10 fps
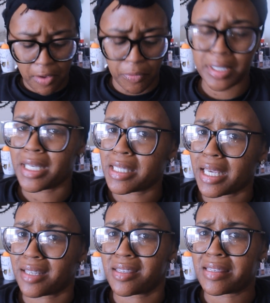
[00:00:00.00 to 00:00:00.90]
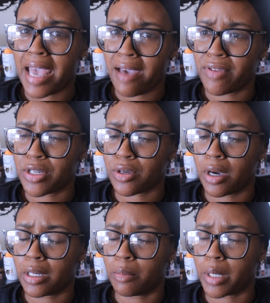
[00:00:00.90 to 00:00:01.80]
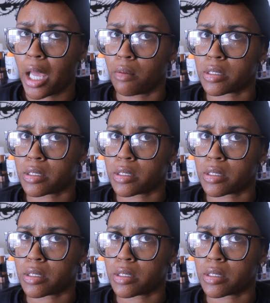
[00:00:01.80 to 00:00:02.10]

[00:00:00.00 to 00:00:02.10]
have one that says Savage on it, but I